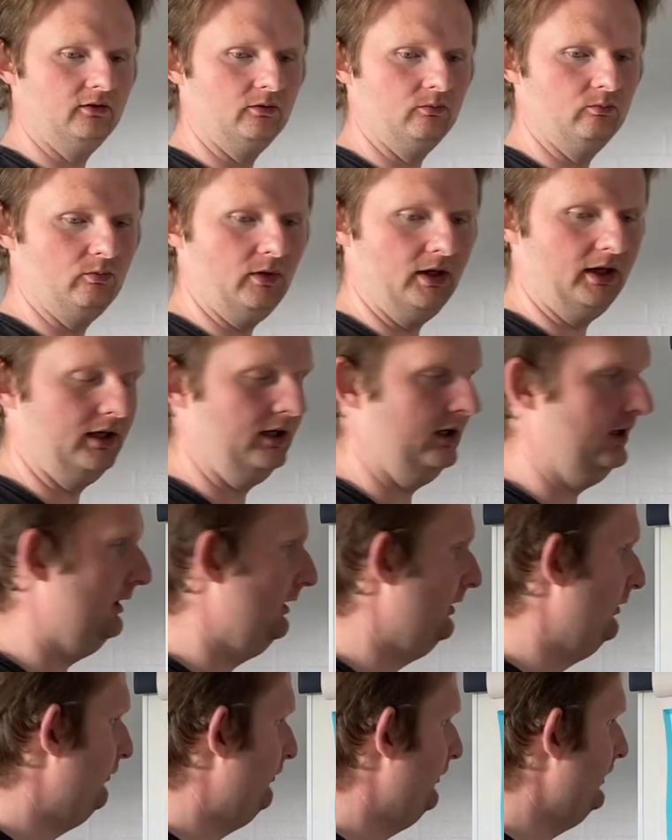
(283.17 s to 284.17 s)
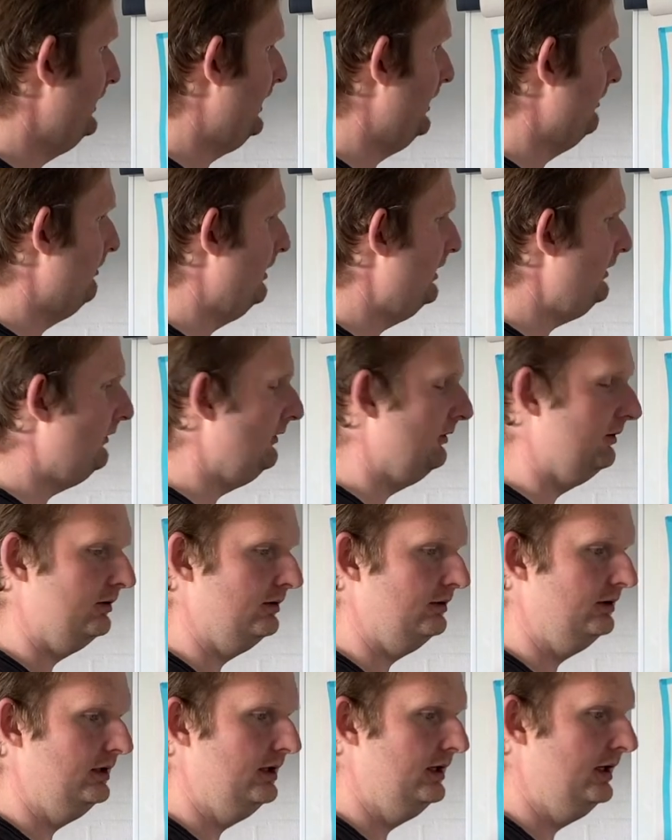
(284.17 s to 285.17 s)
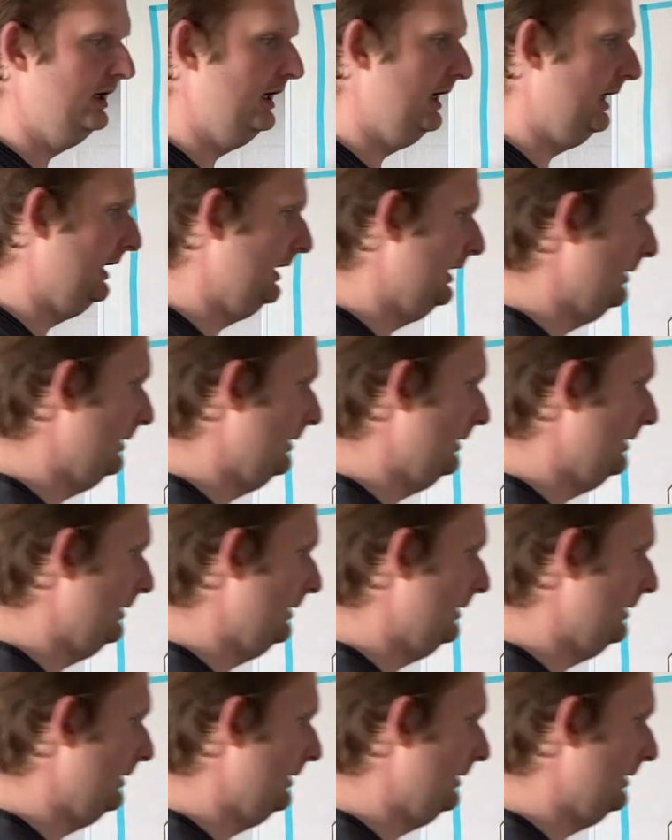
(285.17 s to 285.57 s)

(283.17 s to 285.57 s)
making it three-dimensional, and I'm